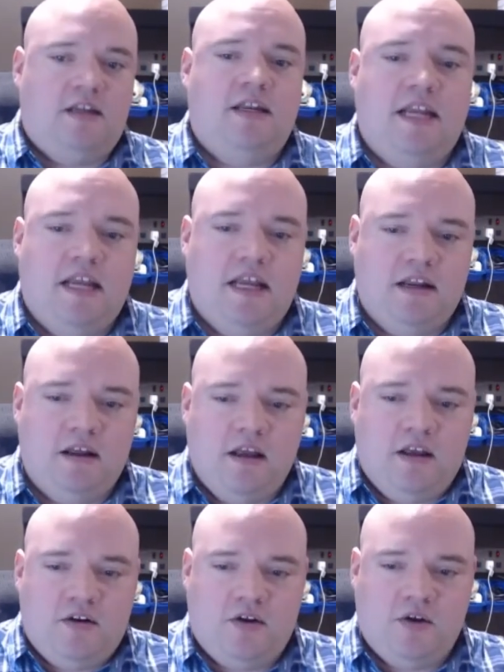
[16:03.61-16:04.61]
need
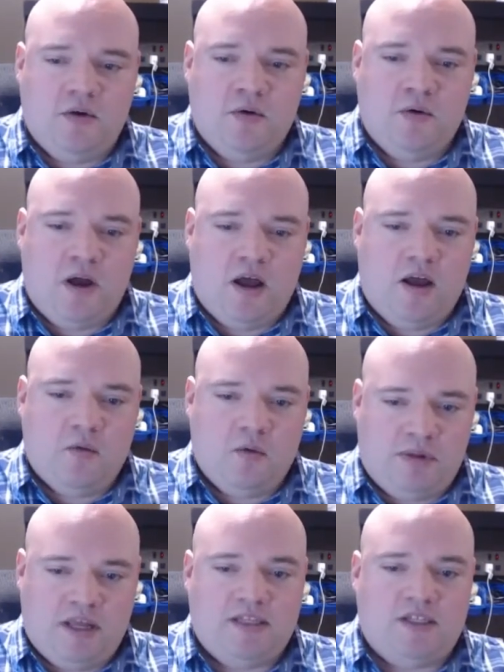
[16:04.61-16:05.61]
to
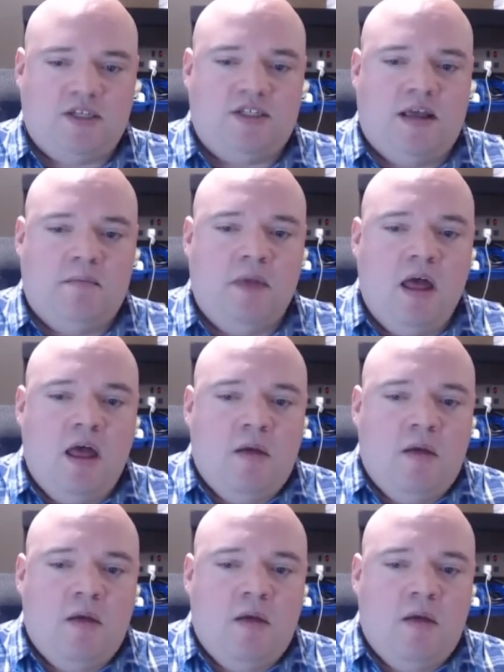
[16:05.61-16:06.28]
replace a SIM,